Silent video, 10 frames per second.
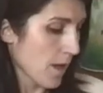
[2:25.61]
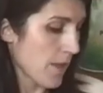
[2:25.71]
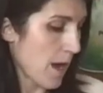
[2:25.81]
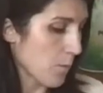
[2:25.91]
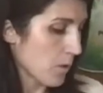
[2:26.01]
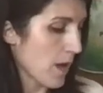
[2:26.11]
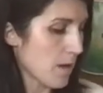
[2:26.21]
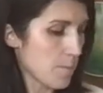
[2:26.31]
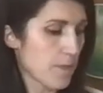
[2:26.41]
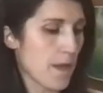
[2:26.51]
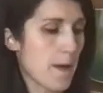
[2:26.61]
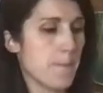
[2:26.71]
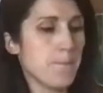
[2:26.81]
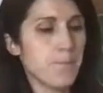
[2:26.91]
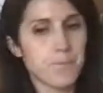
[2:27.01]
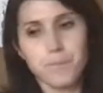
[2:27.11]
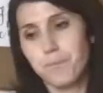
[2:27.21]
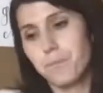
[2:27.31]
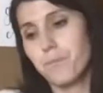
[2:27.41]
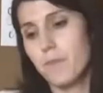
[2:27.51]
And that will help them
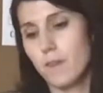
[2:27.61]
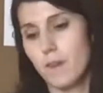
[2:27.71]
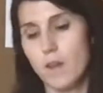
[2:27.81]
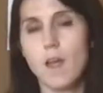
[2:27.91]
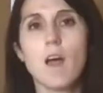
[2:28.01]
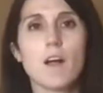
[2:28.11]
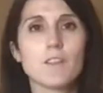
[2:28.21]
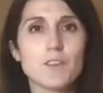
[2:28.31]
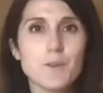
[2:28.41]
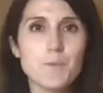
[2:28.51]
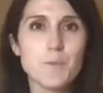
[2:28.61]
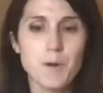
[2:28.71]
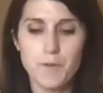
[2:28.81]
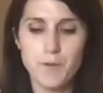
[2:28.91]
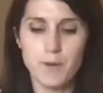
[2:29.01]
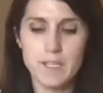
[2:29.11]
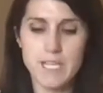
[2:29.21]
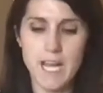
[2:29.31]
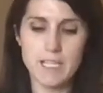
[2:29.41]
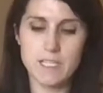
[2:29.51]
learn more for the
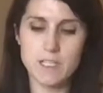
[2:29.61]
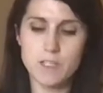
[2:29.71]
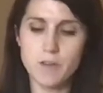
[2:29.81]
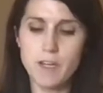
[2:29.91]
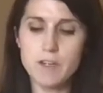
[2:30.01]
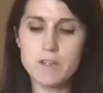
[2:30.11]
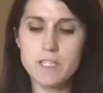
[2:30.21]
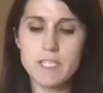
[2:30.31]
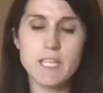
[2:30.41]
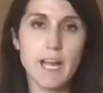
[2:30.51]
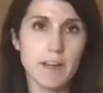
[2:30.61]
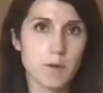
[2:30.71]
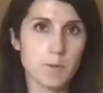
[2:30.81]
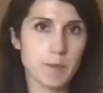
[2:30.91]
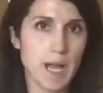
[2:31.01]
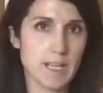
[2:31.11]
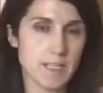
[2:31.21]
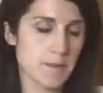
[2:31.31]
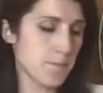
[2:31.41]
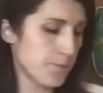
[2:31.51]
test. So here's
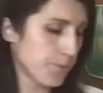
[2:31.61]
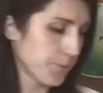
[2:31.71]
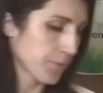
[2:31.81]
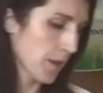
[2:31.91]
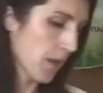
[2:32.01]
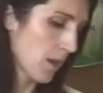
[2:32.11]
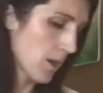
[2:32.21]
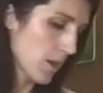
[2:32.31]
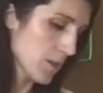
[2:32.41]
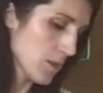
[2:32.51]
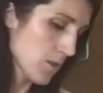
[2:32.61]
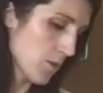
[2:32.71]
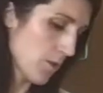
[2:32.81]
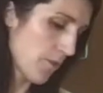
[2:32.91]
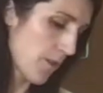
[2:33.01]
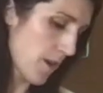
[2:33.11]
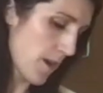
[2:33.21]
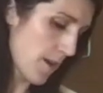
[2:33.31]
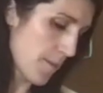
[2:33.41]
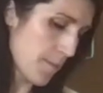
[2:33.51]
cytoplasm. So if
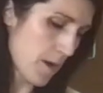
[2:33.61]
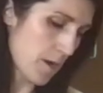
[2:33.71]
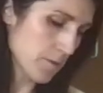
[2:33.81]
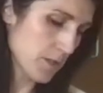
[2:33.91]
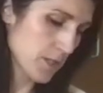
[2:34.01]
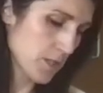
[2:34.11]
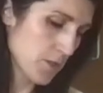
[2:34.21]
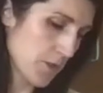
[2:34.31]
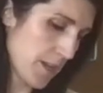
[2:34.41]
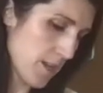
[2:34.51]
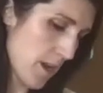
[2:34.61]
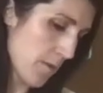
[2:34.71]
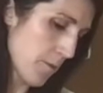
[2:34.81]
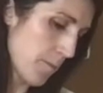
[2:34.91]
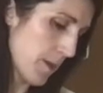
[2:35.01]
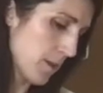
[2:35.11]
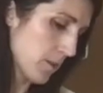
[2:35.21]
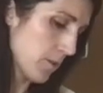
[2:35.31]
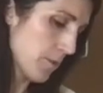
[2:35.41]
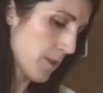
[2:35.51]
I was a student, I would be
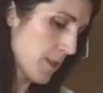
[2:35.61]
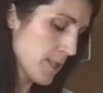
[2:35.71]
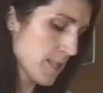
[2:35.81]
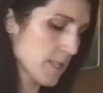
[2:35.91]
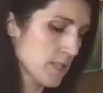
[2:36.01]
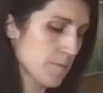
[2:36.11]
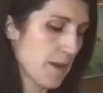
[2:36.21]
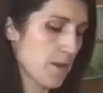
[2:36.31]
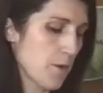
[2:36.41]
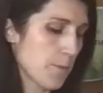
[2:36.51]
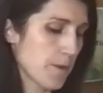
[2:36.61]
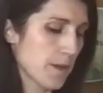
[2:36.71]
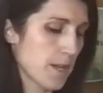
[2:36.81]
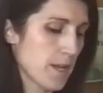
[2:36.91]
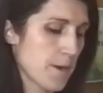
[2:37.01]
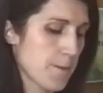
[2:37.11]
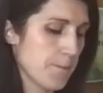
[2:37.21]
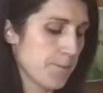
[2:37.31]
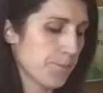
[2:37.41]
gluing this into my notebook here.